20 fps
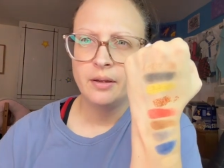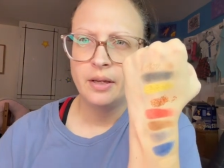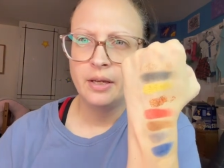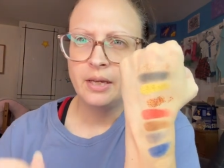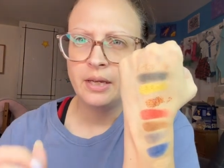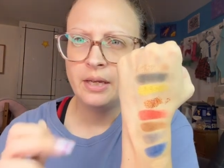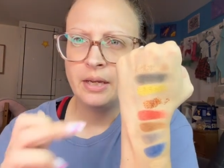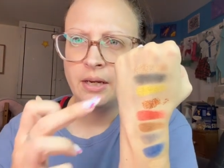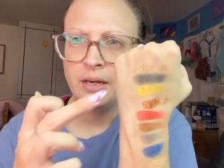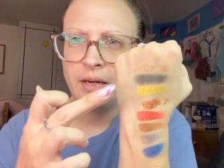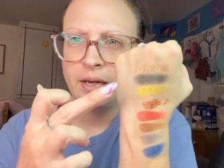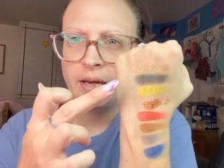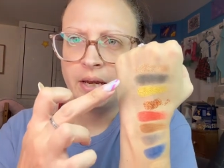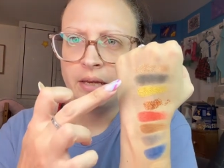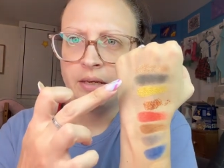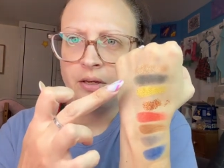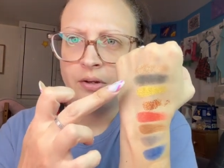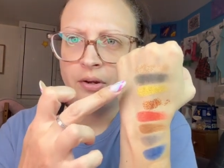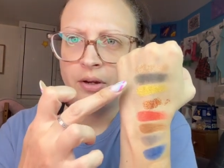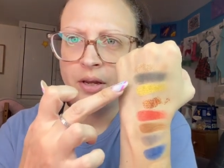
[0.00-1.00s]
it
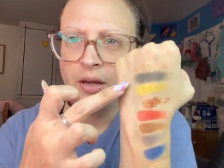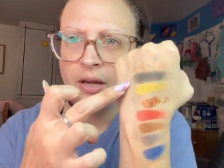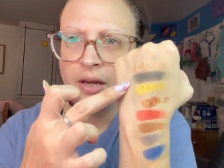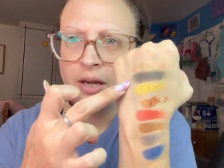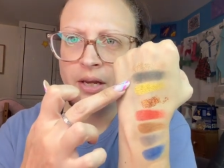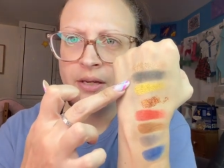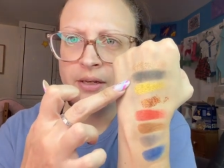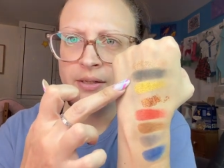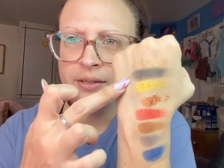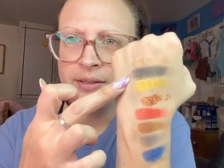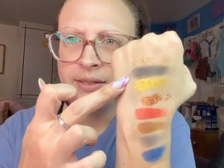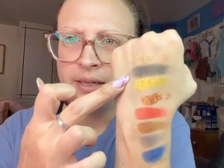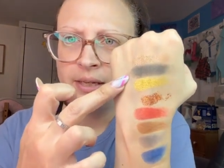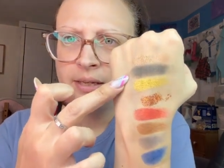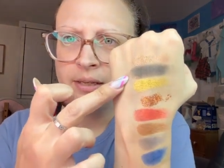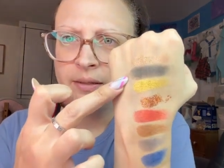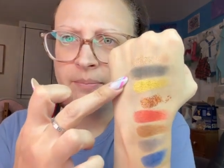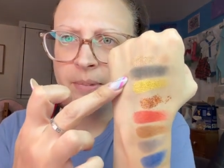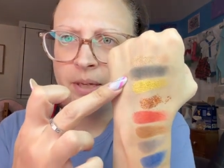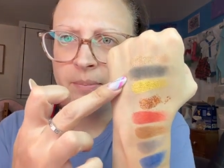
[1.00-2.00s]
again. You can kind of see
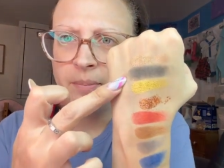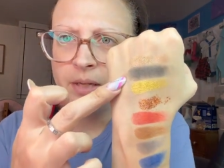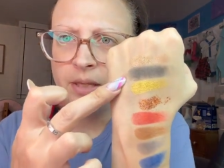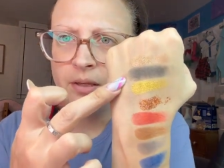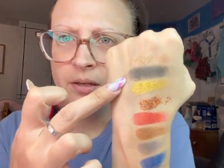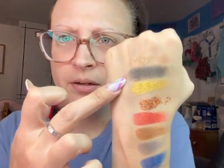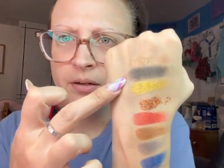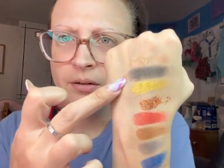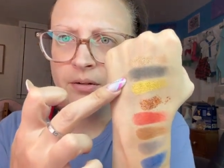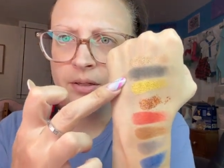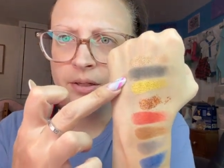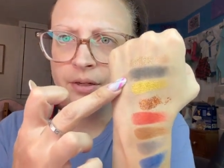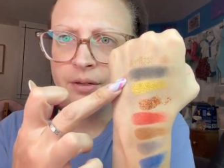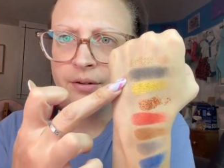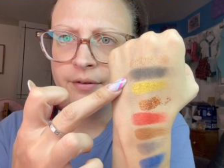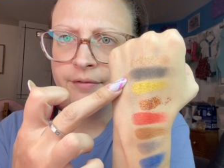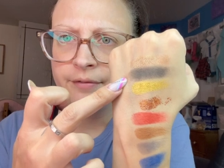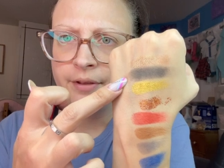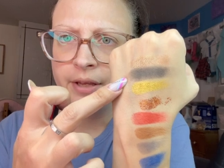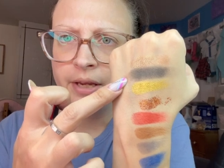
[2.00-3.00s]
maybe little glitter
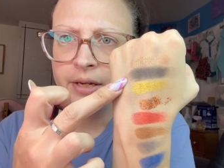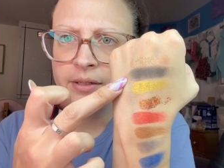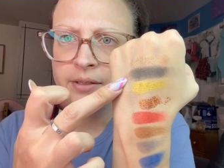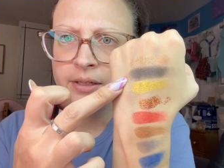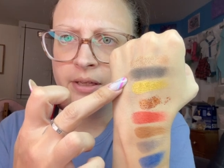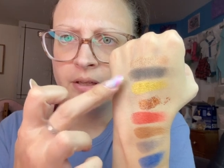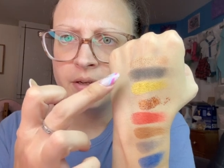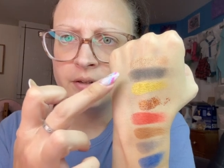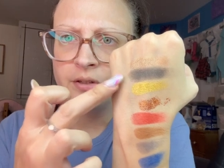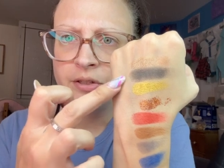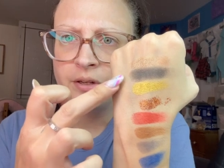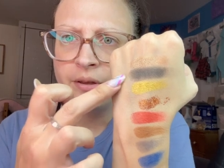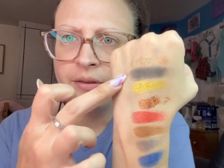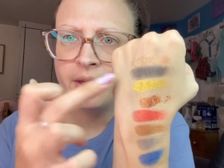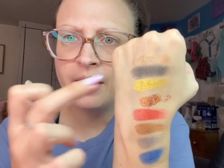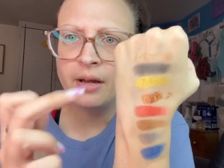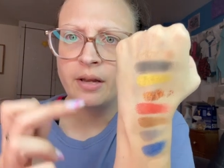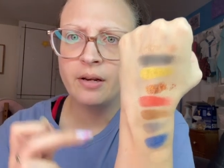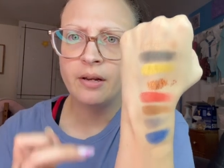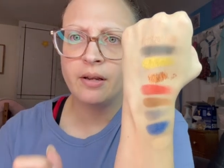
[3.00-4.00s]
flecks in there. So
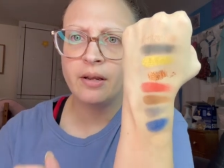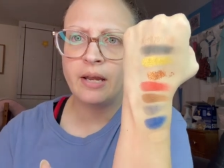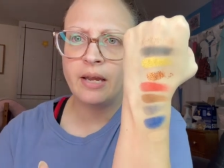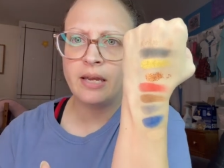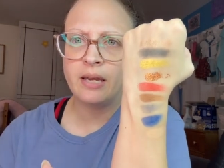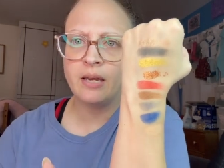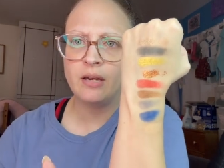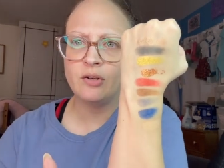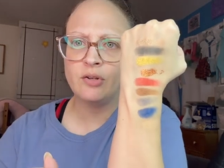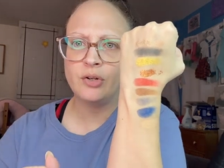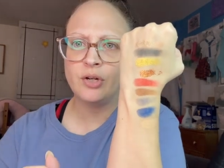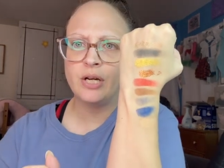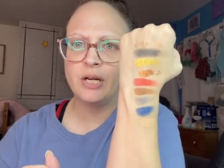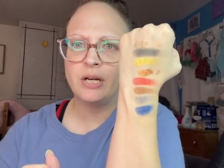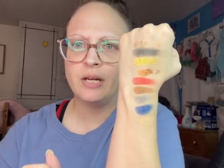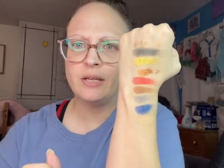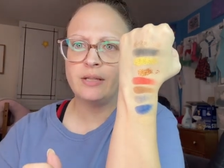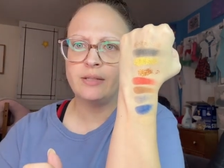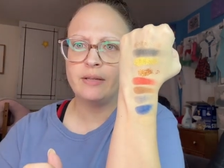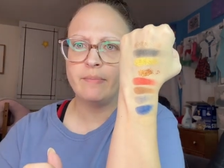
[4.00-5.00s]
that I can treat
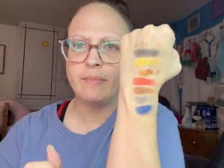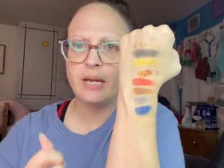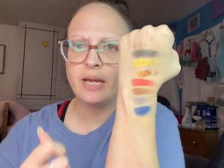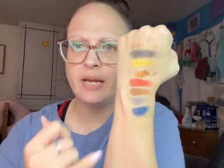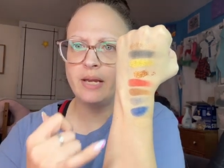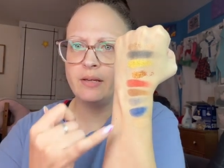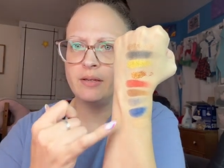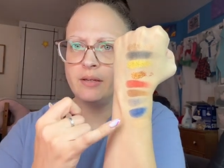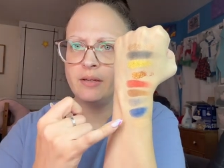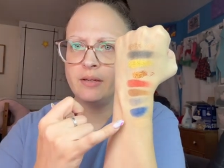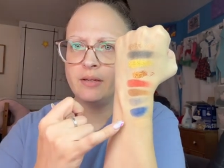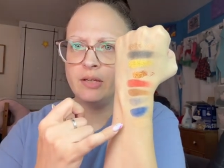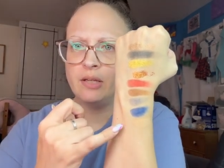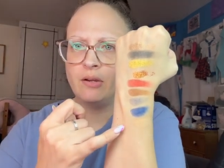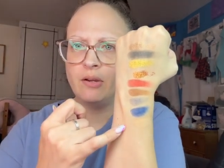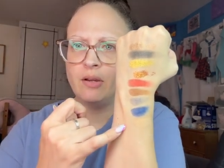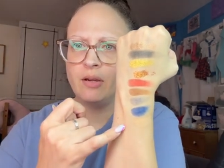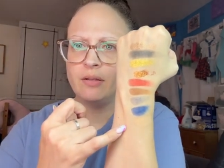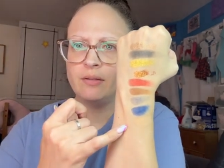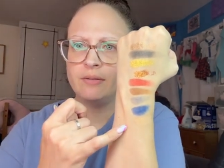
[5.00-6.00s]
as a matte. You
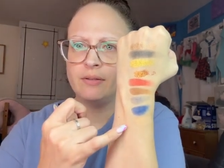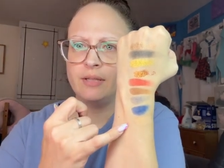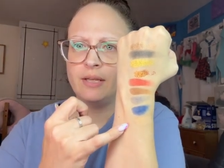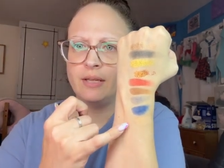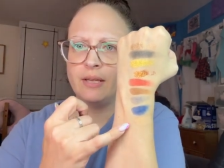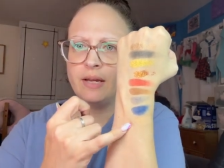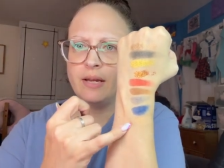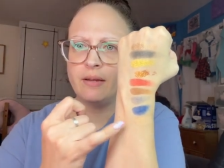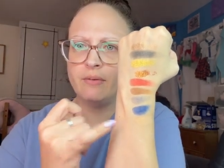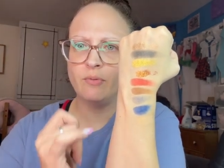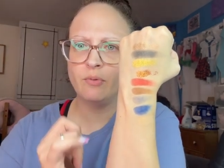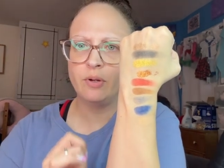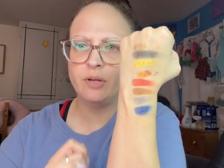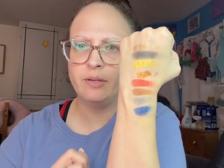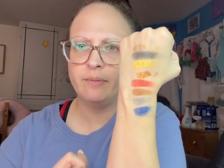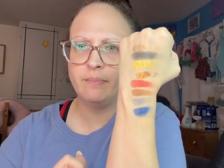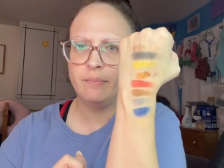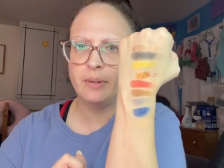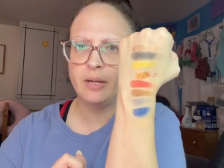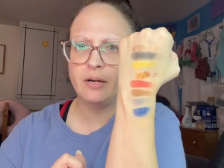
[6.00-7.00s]
can see that
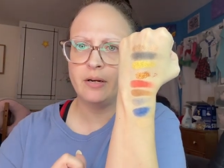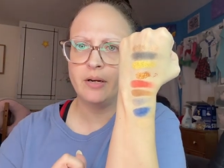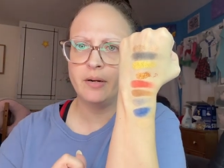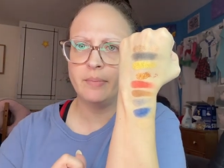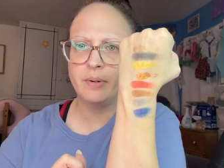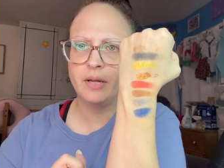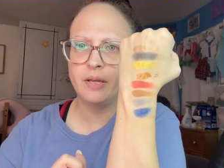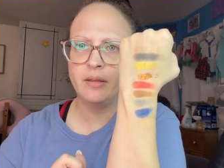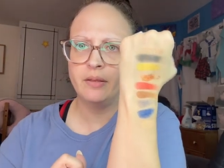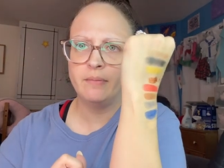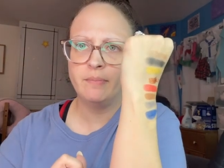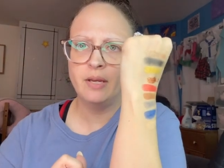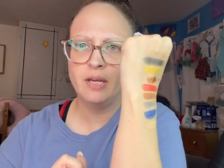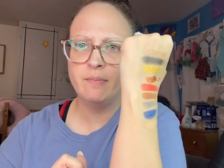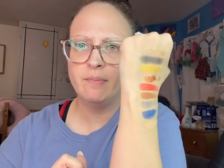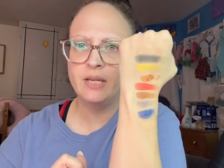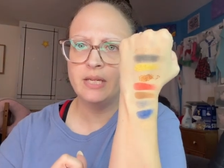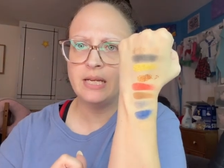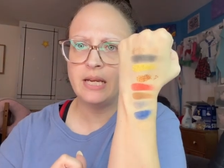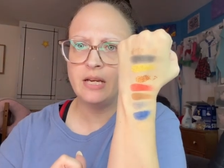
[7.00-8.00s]
one better, but the
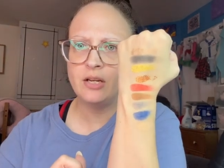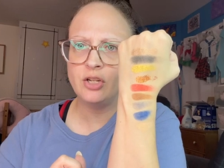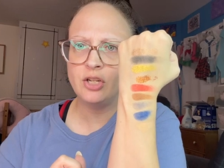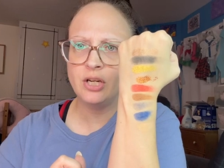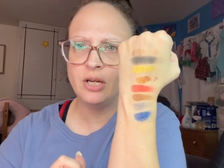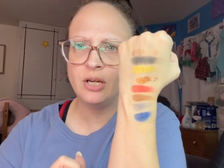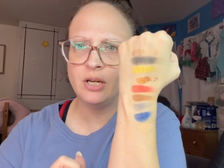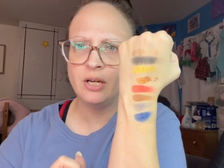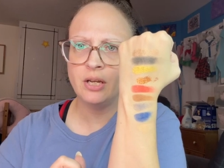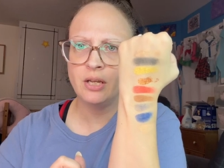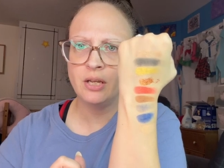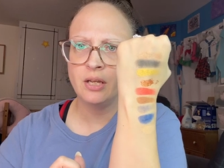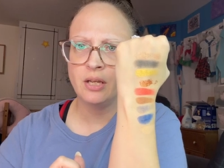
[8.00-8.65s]
pigmentation,